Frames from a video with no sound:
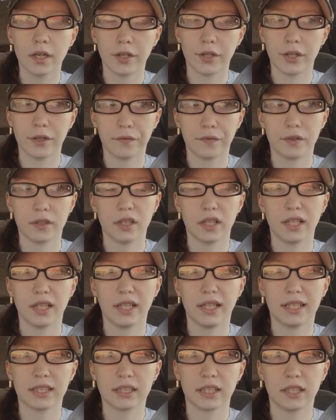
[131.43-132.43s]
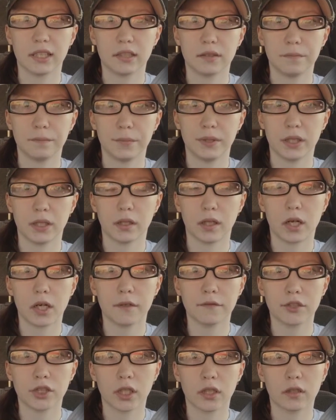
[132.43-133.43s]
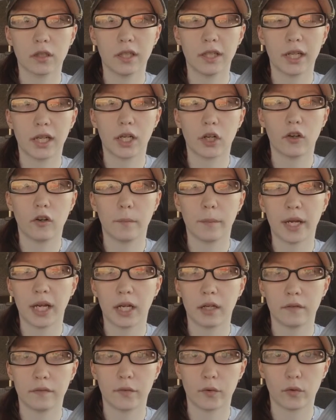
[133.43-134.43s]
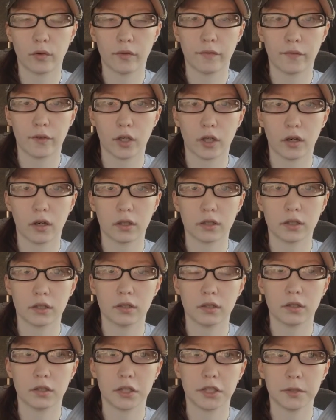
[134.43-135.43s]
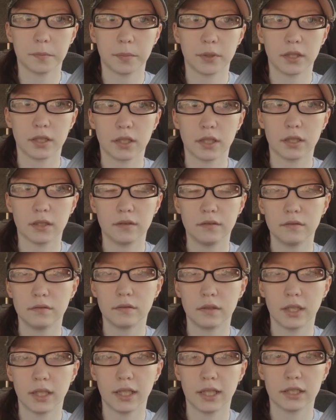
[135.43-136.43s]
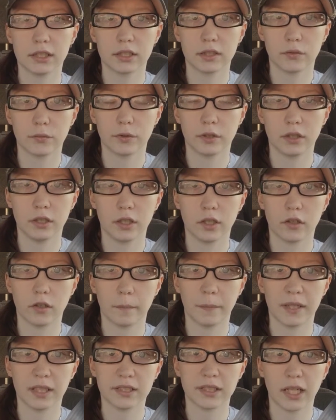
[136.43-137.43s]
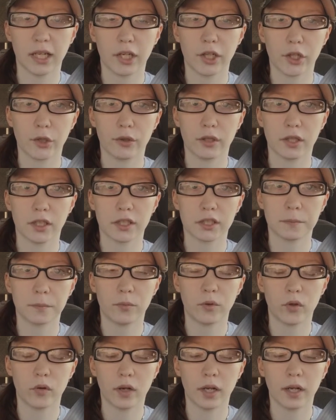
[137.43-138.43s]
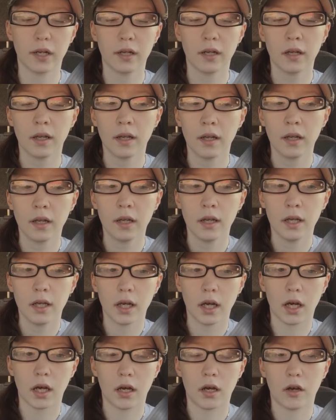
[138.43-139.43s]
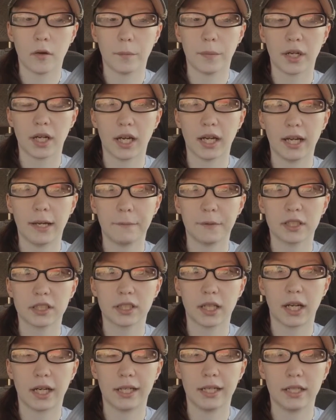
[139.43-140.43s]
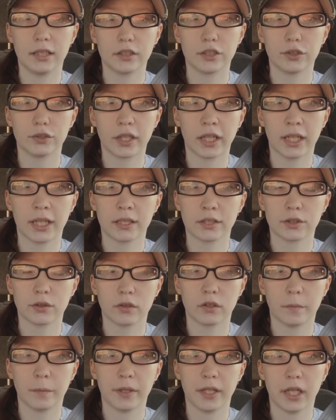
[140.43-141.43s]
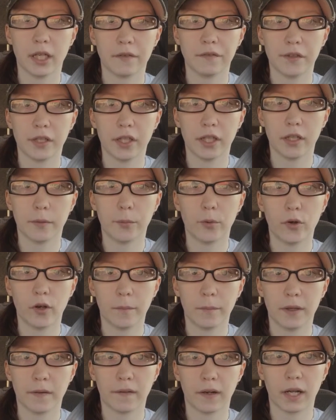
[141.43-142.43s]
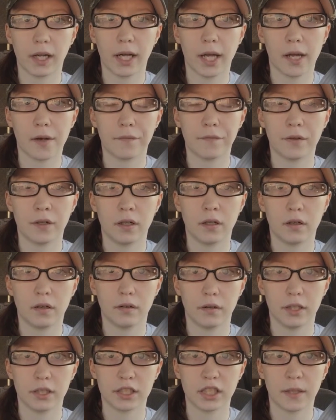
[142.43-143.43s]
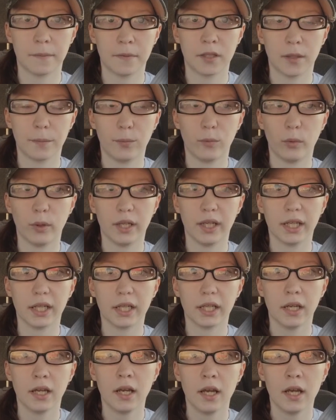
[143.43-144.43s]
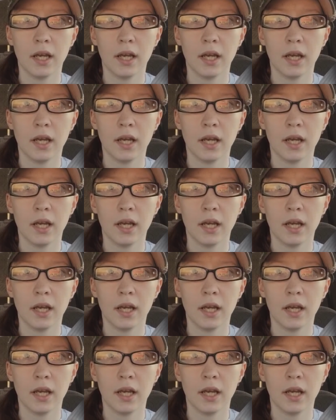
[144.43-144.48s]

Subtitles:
differently. It's gonna be a lot of juggling and going back and forth for doctors, but it's, you know, the best I can do at this point. But I am deciding to cancel the PFT appointment that I have for this coming up week